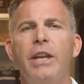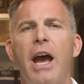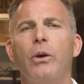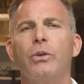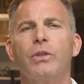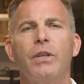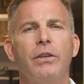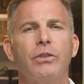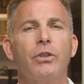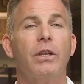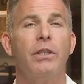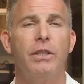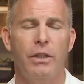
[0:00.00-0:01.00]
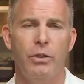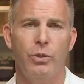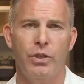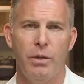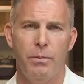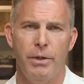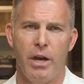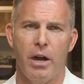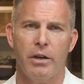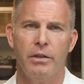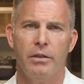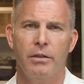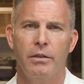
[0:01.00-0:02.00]
now says to continue CPR.
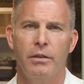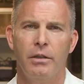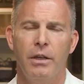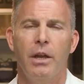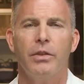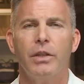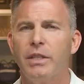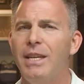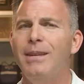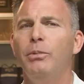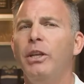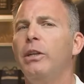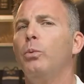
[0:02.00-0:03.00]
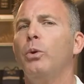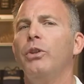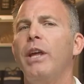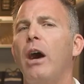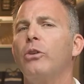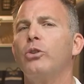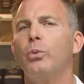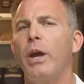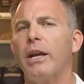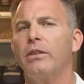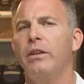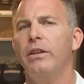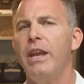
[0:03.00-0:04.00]
The team leader will now
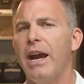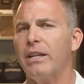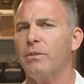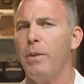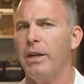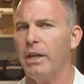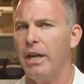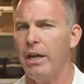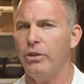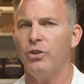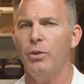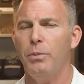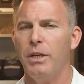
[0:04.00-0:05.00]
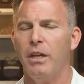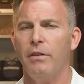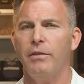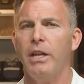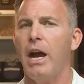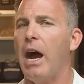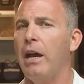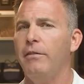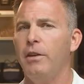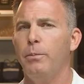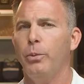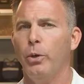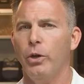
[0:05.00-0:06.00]
direct the next medication to be given
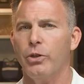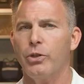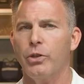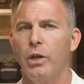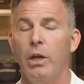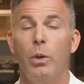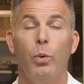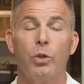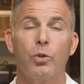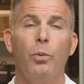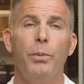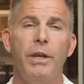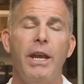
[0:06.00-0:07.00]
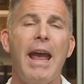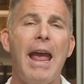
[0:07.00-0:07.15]
IV push, which will be